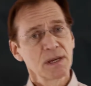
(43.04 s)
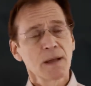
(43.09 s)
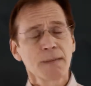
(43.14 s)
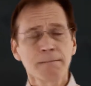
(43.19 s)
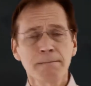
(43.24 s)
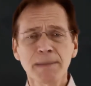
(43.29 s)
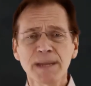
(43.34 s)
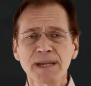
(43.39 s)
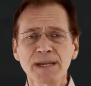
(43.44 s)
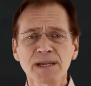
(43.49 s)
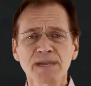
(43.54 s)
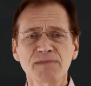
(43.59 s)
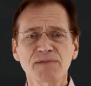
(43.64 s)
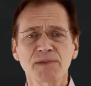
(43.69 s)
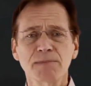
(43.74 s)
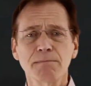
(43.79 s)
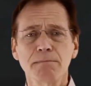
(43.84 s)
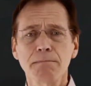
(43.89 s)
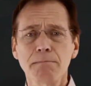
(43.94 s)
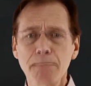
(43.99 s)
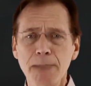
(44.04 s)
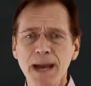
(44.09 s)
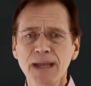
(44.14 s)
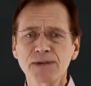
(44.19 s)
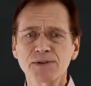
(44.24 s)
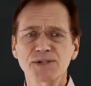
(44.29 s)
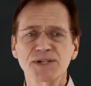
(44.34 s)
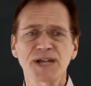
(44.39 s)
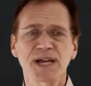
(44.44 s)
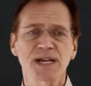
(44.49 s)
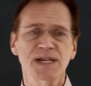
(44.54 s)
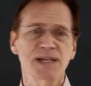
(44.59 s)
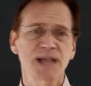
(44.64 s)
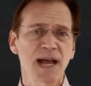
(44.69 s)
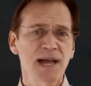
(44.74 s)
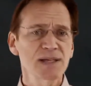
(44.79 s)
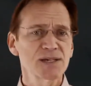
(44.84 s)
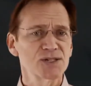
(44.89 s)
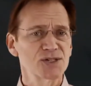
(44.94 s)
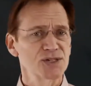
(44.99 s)
Many of the modern
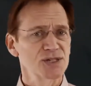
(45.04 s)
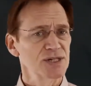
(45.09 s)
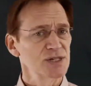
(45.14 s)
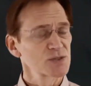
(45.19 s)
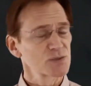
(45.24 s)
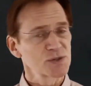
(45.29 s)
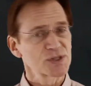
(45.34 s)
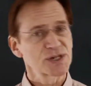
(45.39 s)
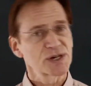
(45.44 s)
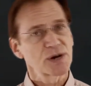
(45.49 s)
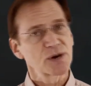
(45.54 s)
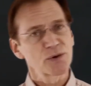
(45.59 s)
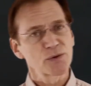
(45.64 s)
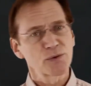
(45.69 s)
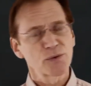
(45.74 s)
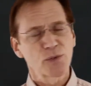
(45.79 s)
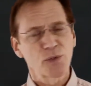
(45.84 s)
technologies which are